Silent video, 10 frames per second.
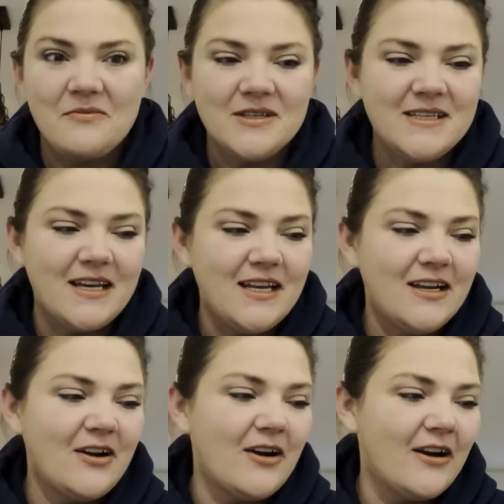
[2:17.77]
Bible
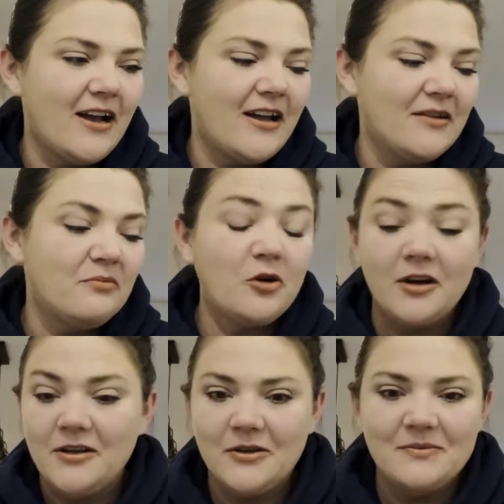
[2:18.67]
study or uh,
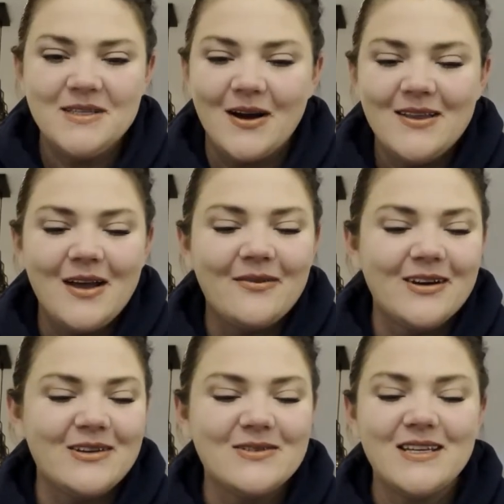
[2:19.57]
curriculum, sorry, that
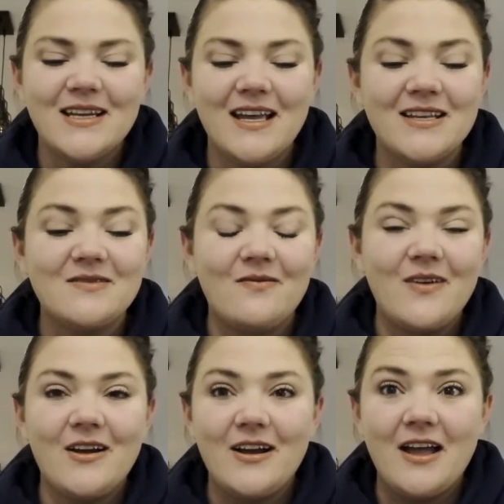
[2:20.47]
we're using is
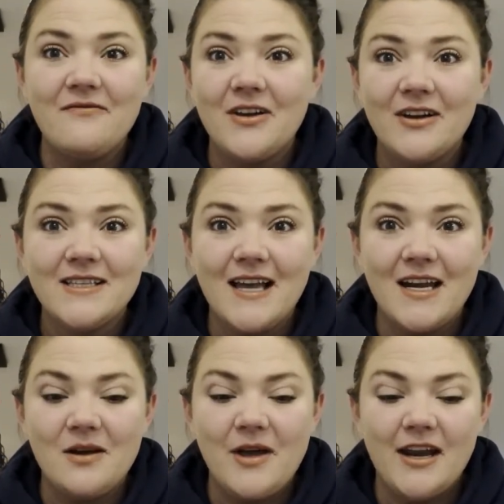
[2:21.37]
very, I'm very
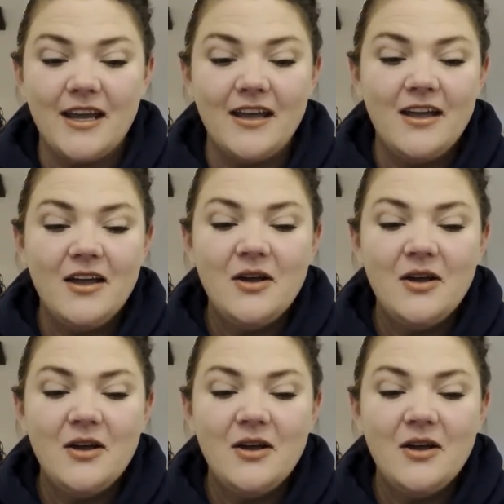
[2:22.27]
excited about it.